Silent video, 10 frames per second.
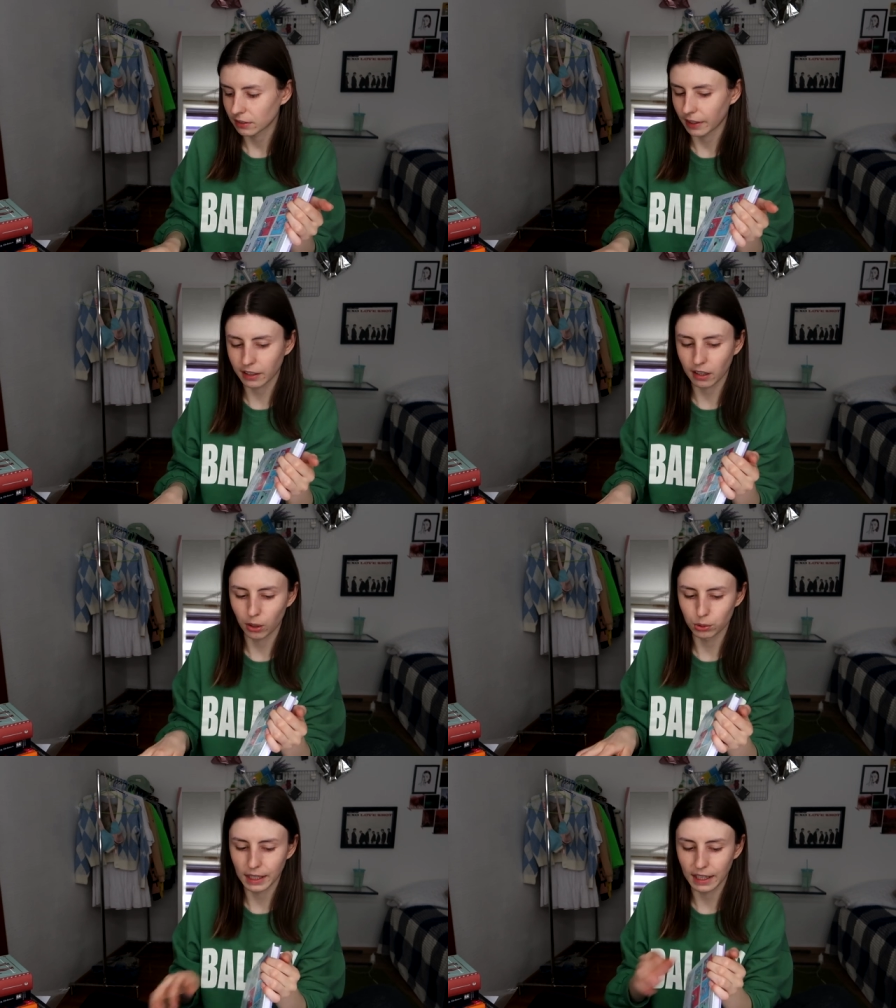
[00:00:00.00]
like
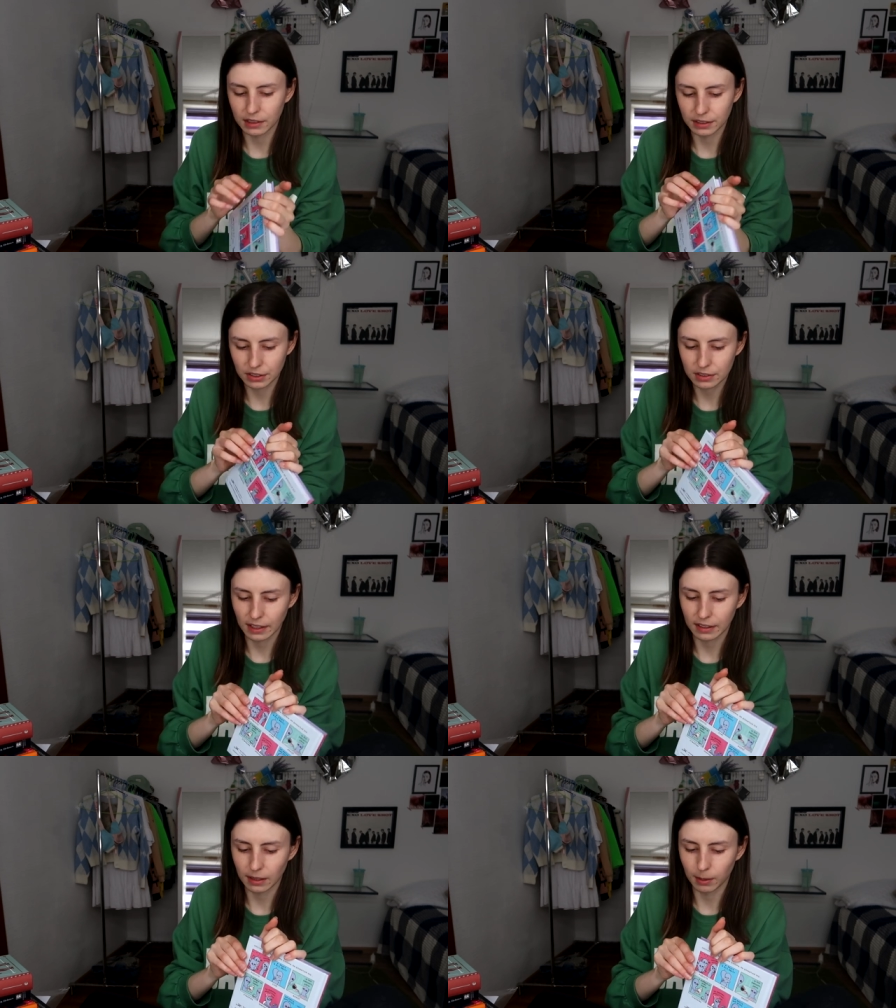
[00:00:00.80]
how they
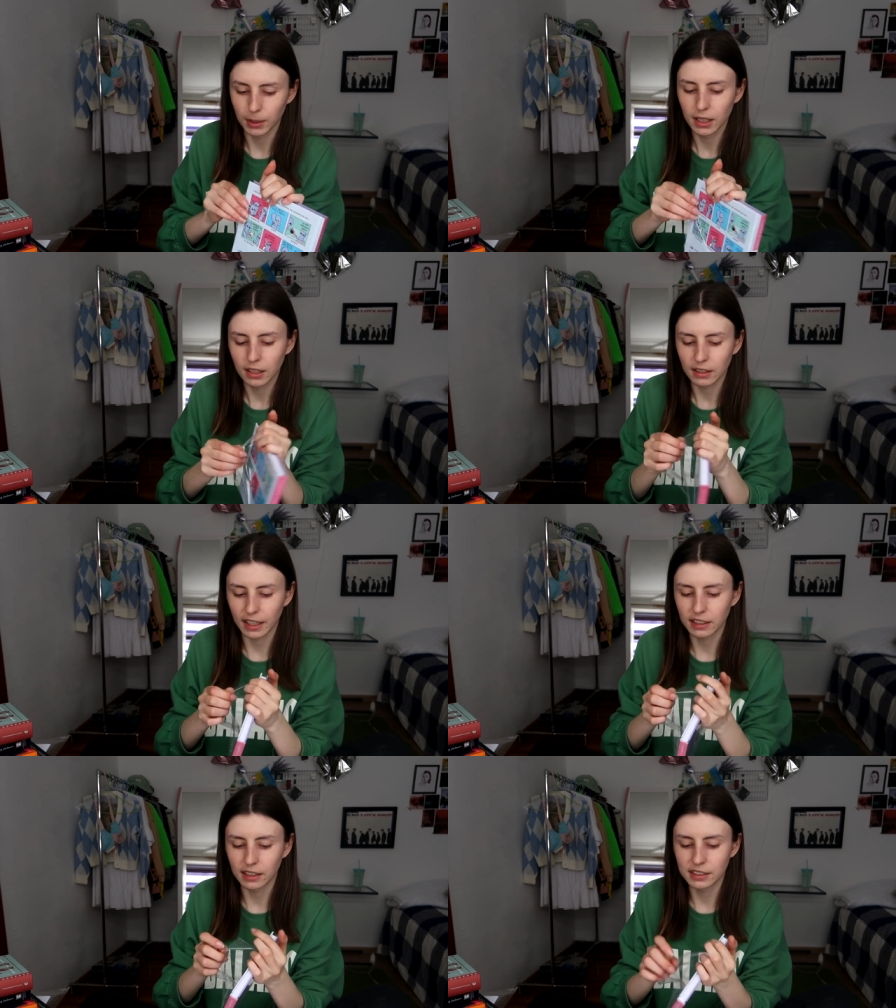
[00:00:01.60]
understand them.
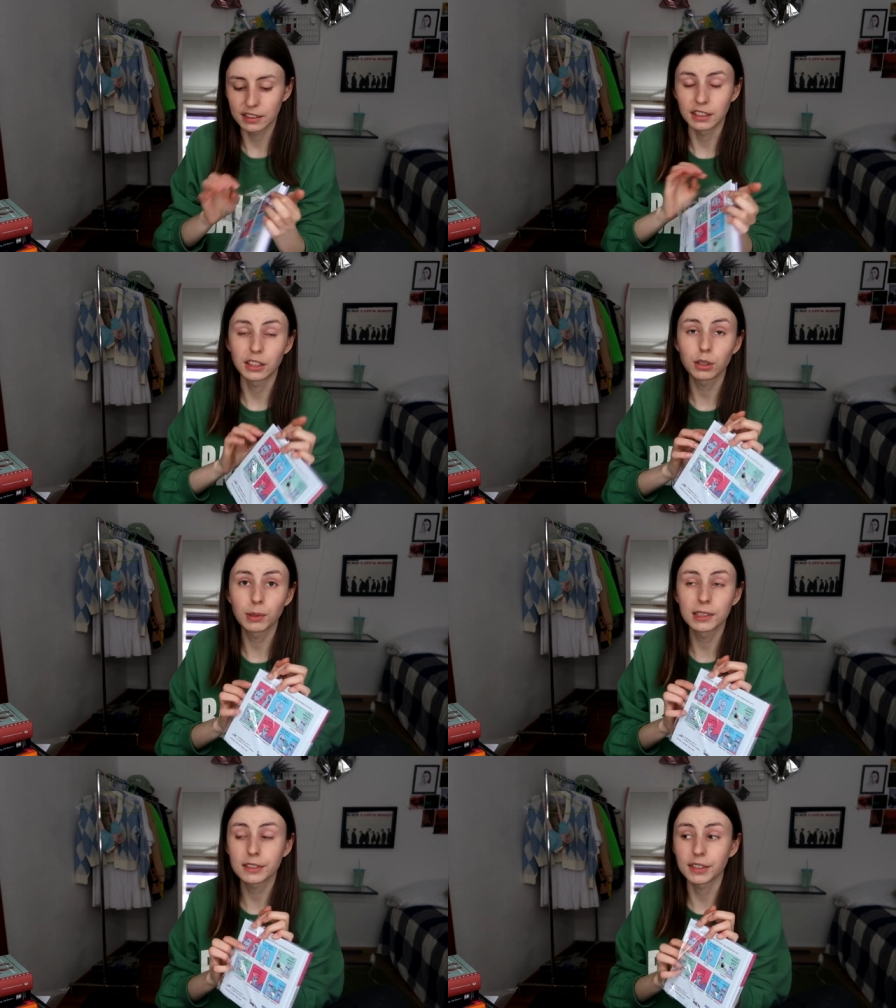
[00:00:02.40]
Like they see
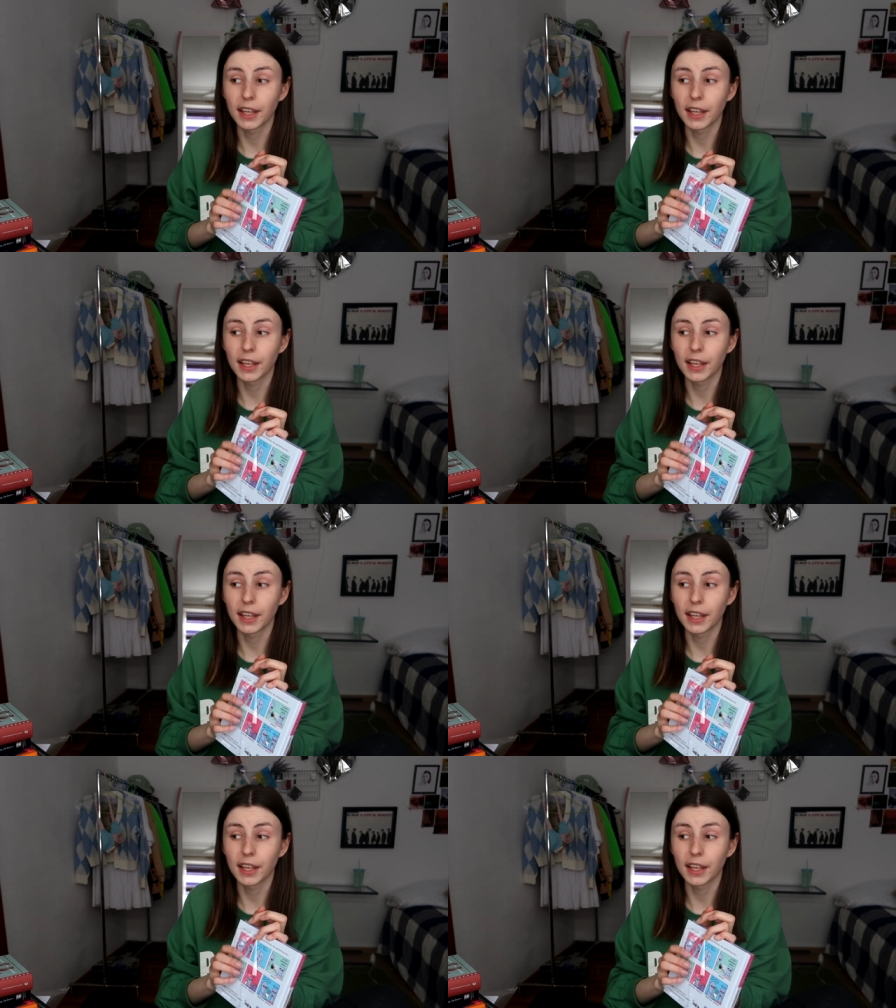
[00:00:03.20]
humans,